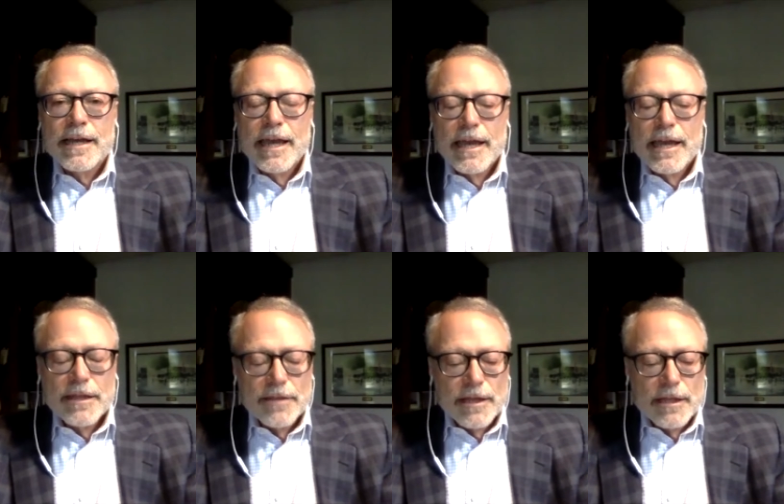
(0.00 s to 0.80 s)

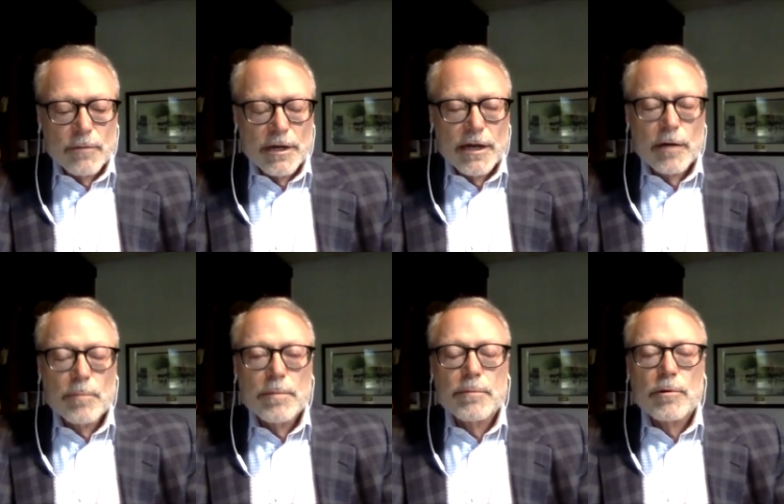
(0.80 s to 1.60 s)
Anything that would help
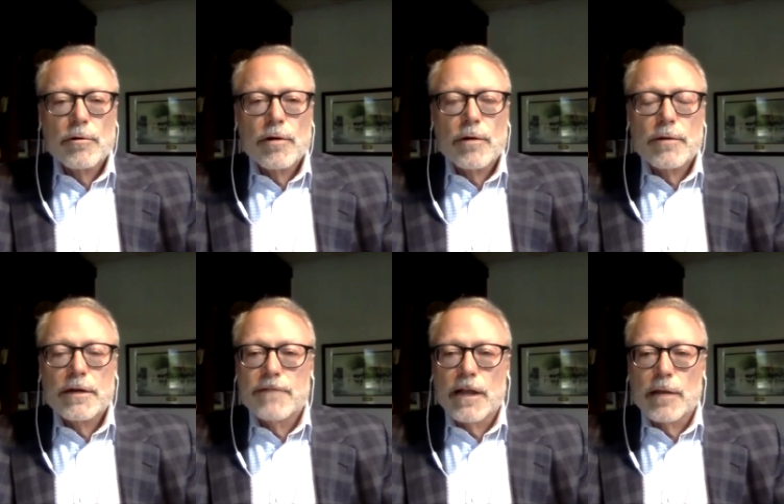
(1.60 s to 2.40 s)
people grow and
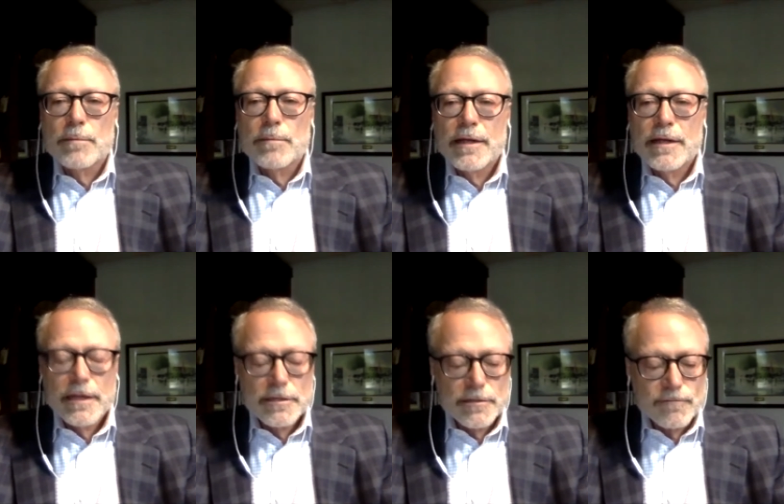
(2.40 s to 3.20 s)
develop, he
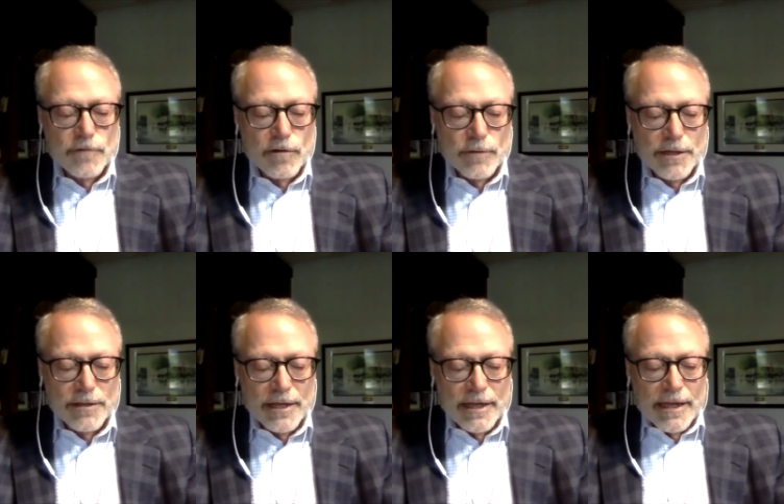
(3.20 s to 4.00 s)
is involved with.
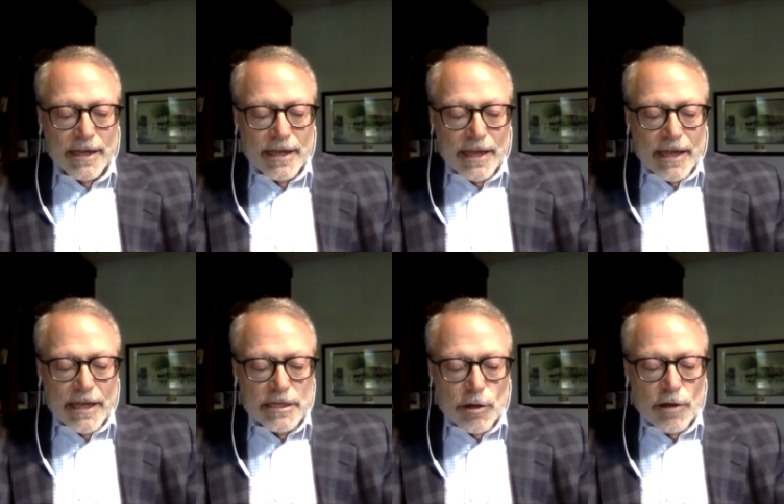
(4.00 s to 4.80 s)

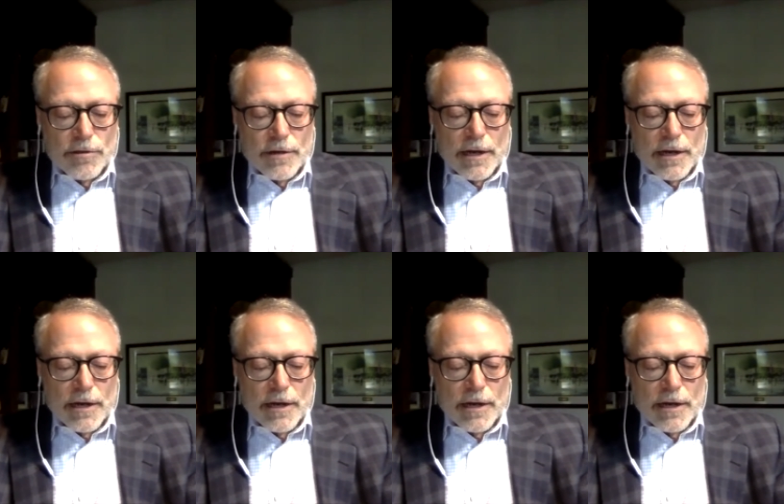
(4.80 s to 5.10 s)
He's authored